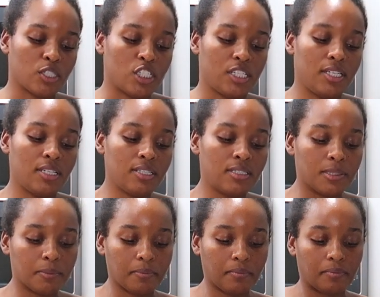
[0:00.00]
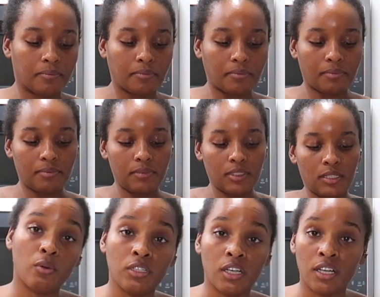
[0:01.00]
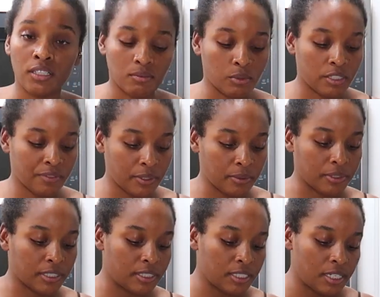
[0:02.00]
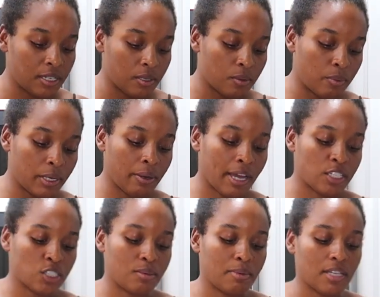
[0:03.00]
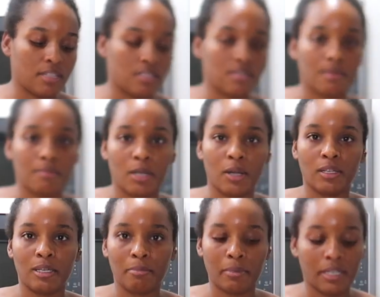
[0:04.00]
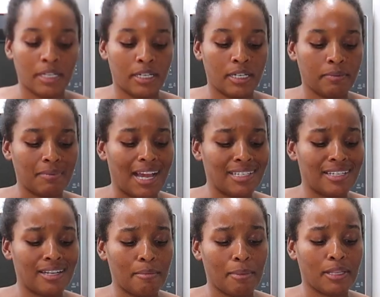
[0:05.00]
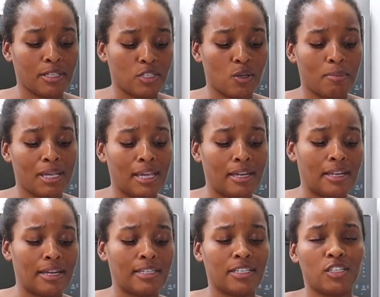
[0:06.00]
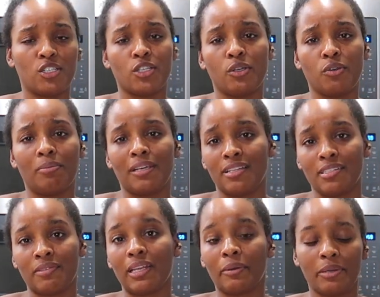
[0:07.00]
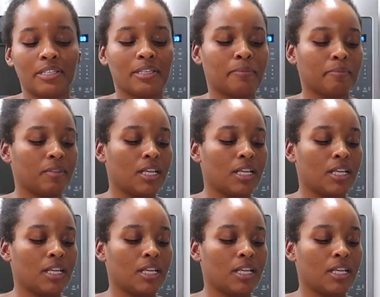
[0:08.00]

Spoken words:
cheese or not, whatever you want. We are actually making some garlic bread. I did not make this homemade and I didn't show you because of that reason.